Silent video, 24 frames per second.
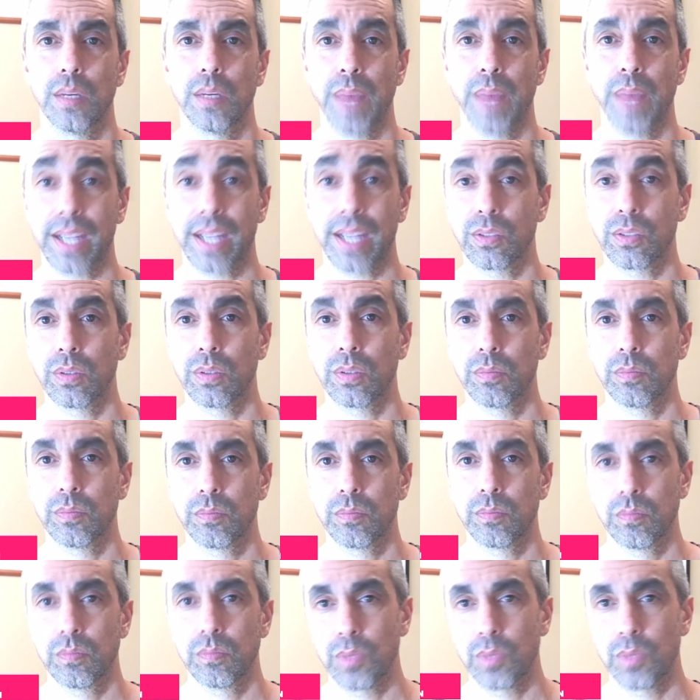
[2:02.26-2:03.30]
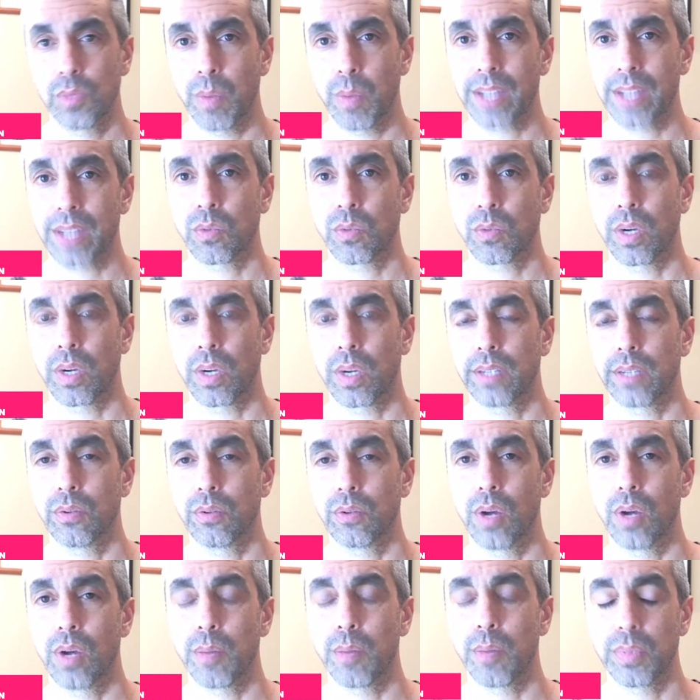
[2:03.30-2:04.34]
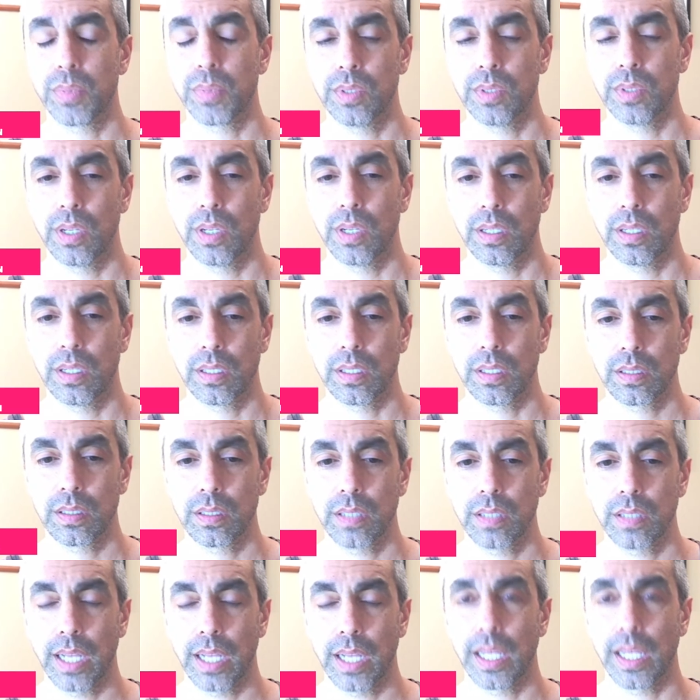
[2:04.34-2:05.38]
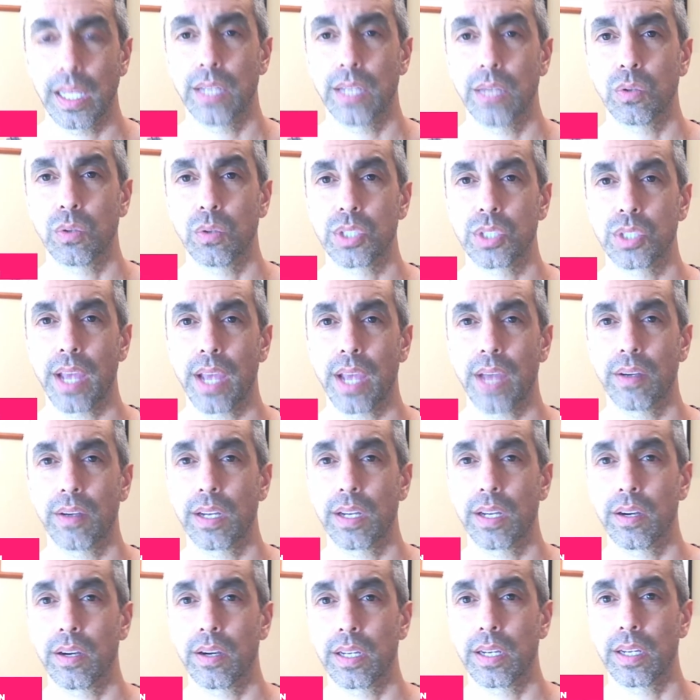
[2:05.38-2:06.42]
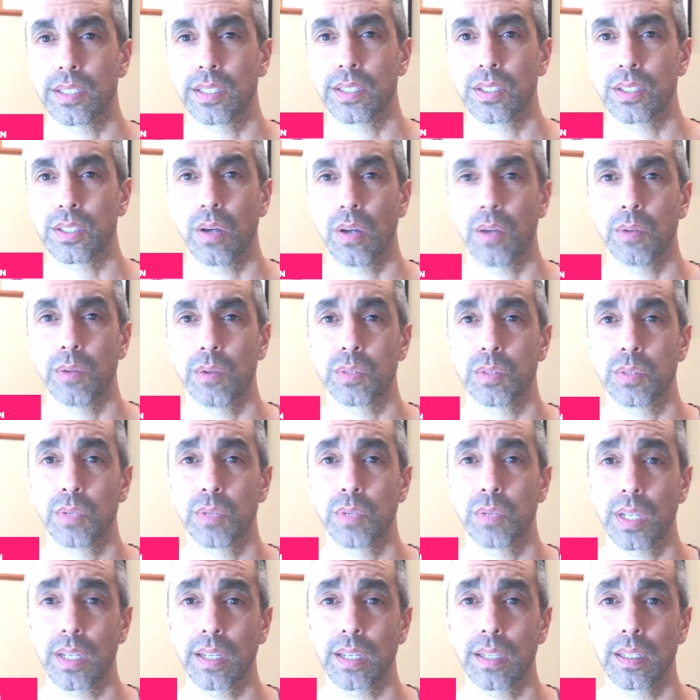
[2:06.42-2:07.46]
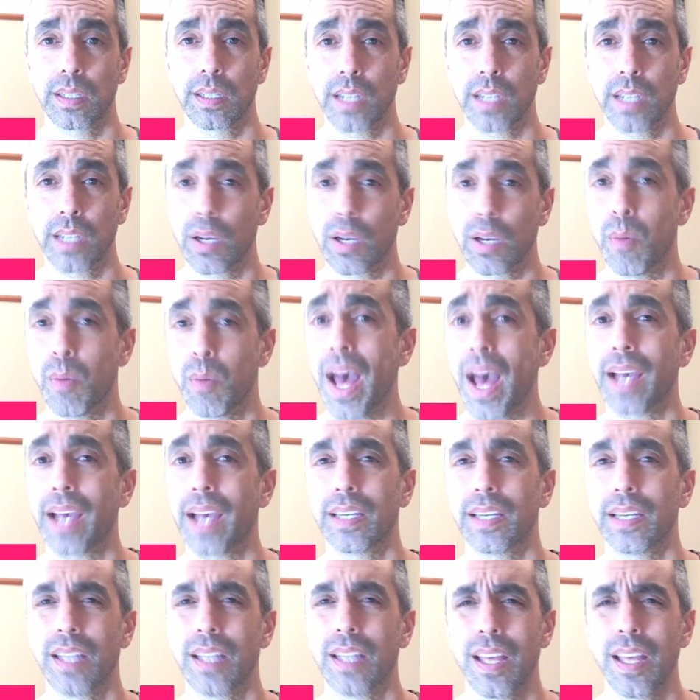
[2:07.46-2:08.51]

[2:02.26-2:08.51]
back to where I grew up in LA and Orange County area. So I was gonna go back